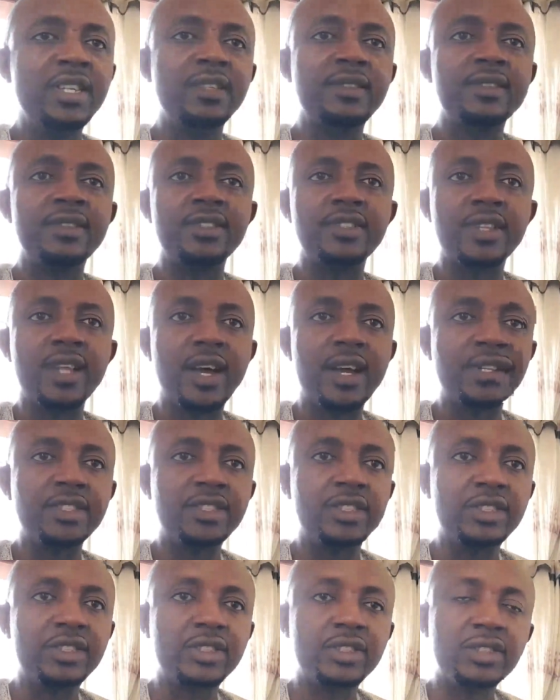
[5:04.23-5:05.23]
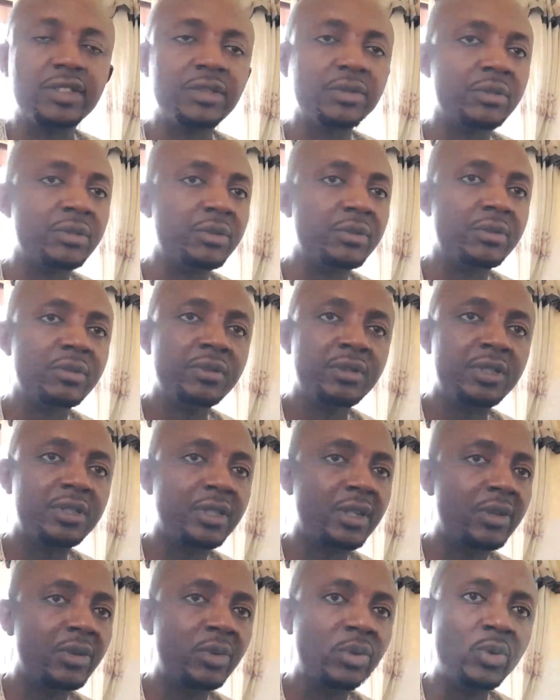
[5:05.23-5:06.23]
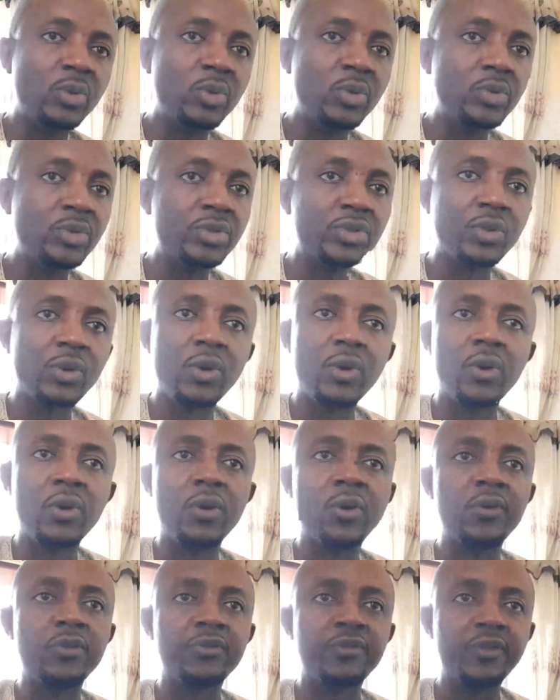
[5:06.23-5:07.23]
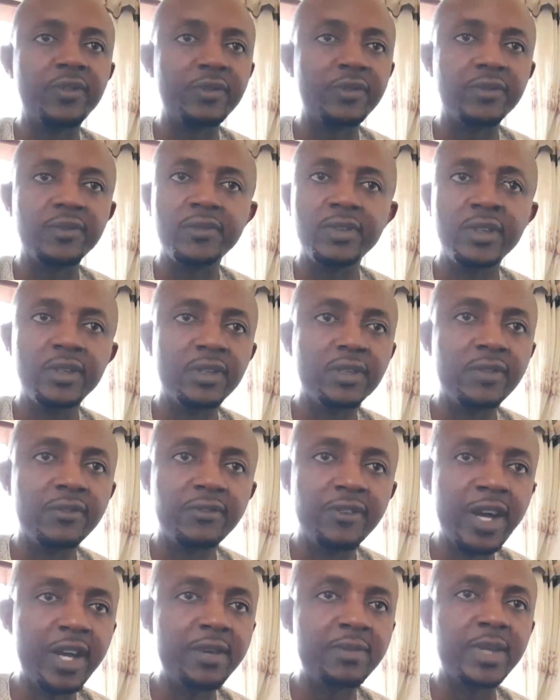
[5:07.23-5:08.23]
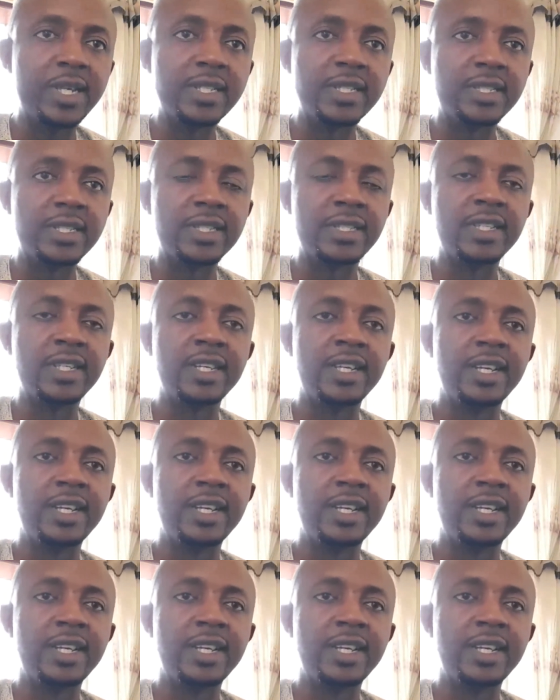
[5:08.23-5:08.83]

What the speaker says: it starch, cellulose, or fibers.